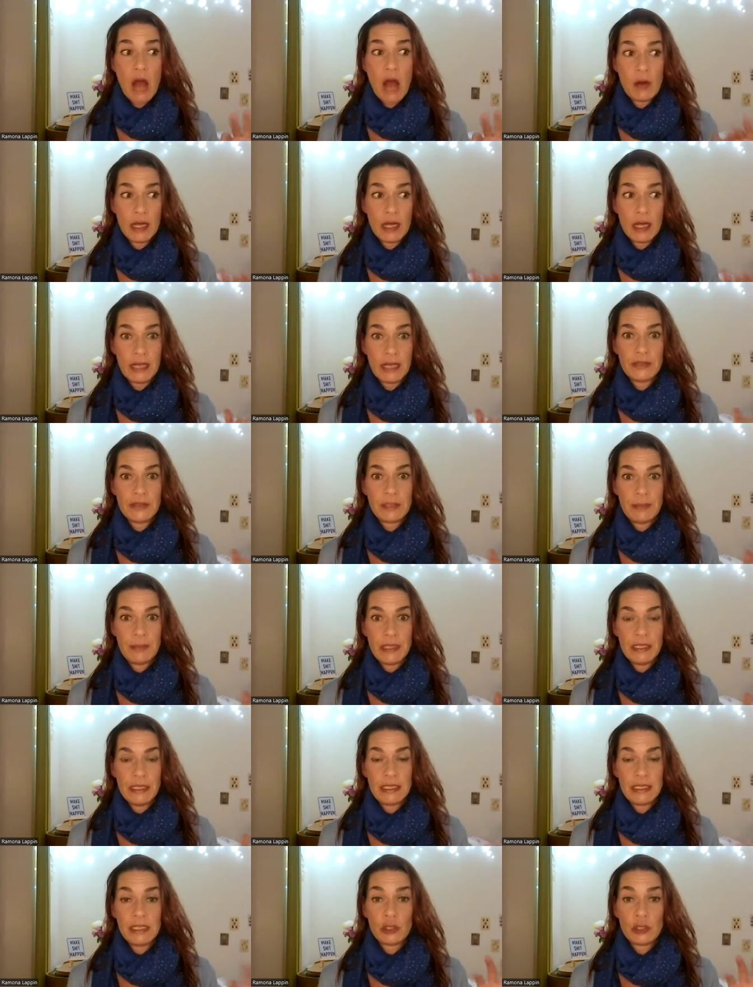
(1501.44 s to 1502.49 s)
our gifts,
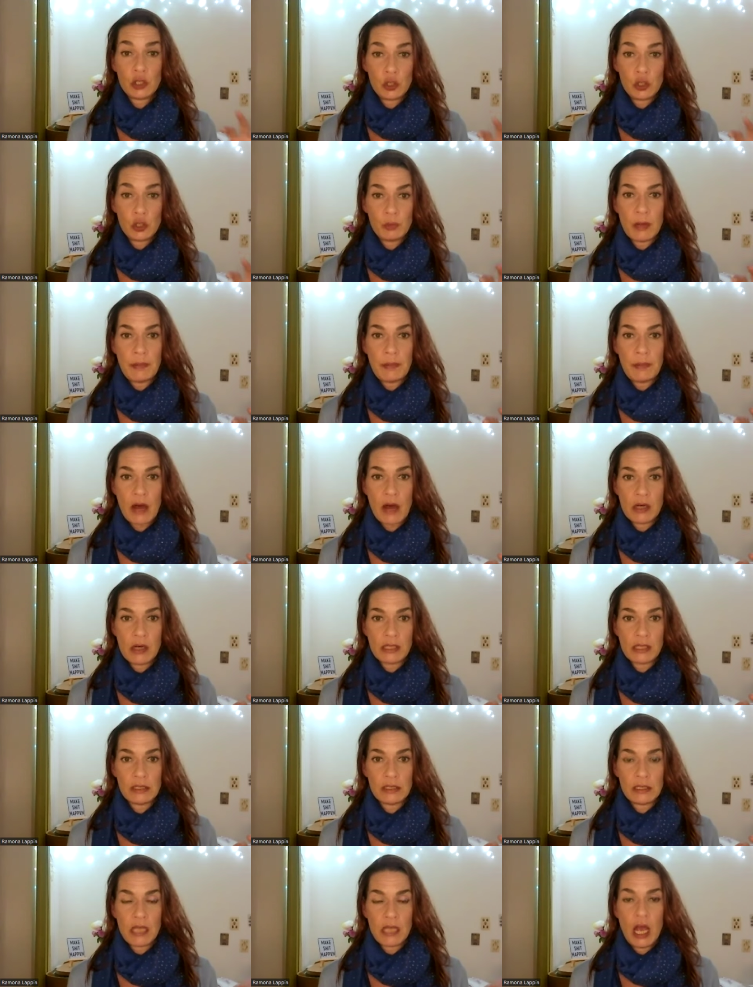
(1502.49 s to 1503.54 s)
abilities,
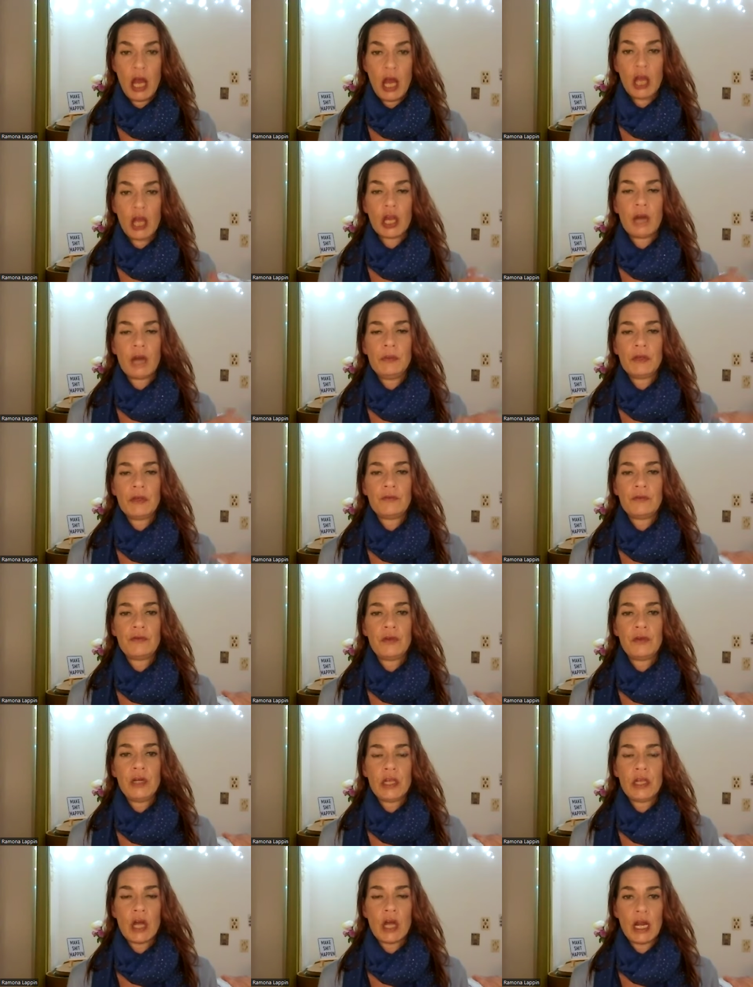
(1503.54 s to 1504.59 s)
superpowers coming
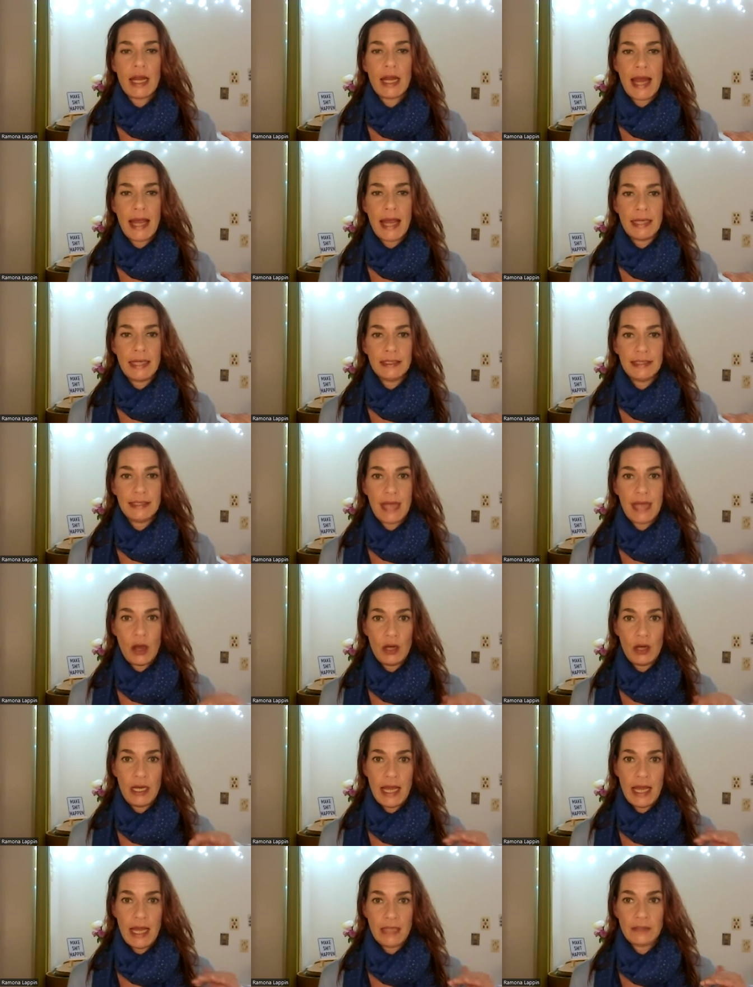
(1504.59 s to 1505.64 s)
fully online.
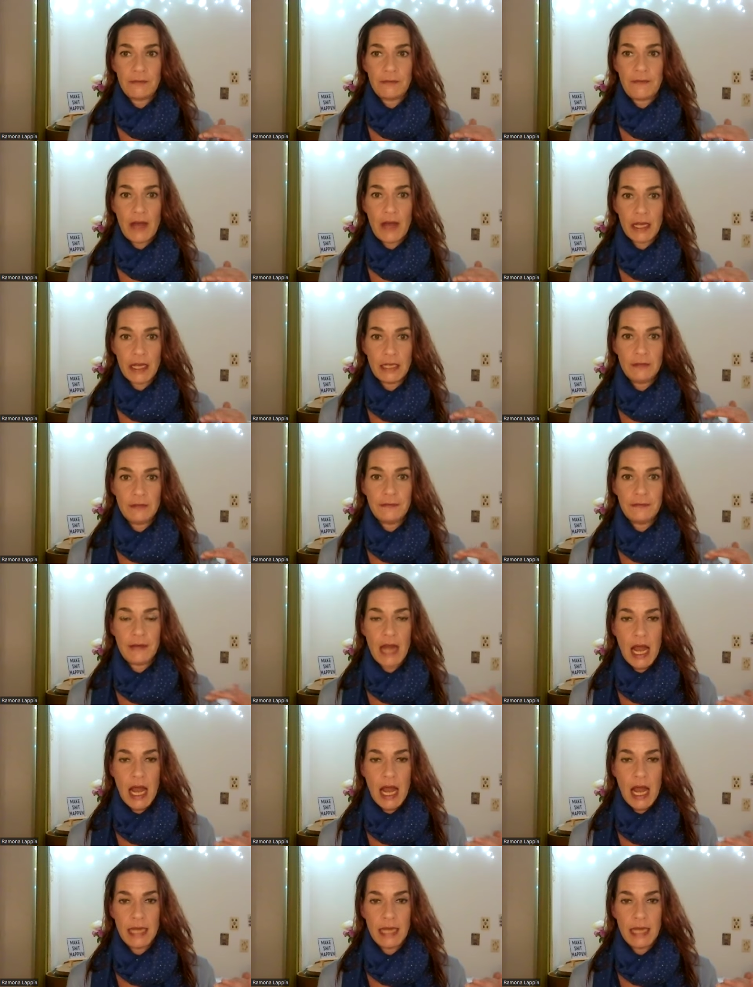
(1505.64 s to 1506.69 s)
Now let's fucking
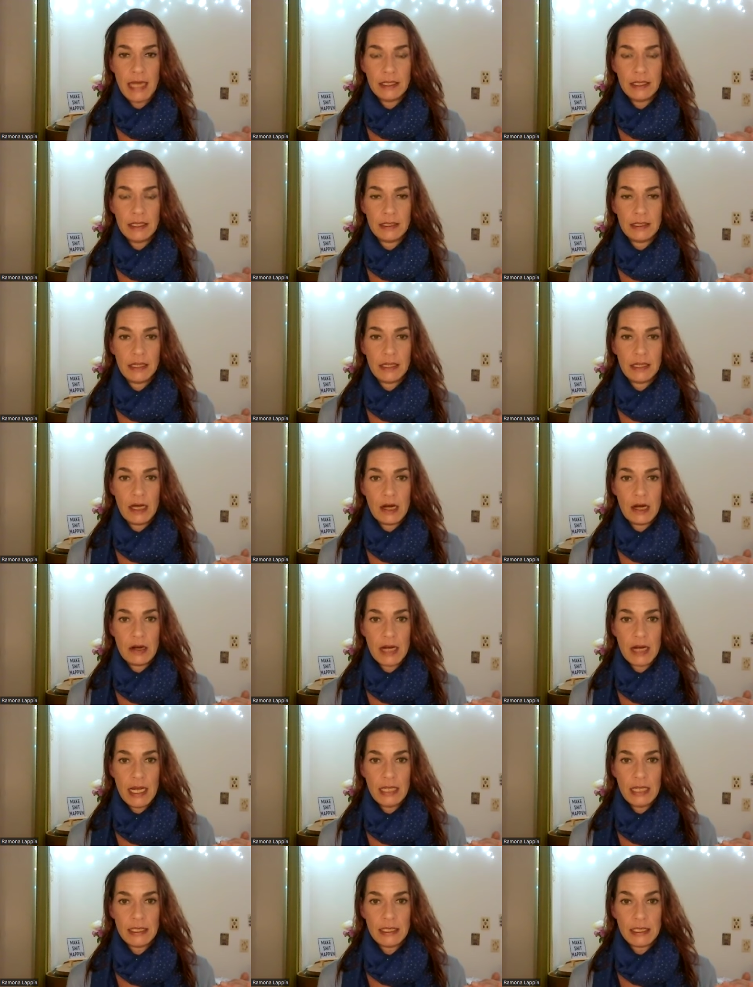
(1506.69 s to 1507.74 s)
fly, all
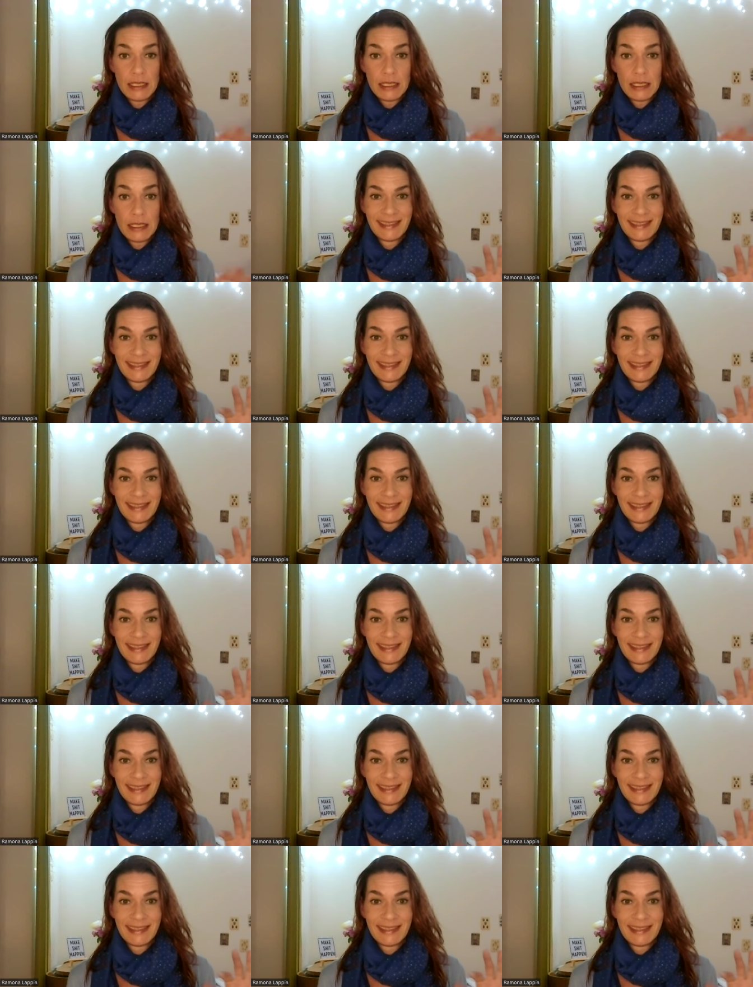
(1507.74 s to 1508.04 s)
right?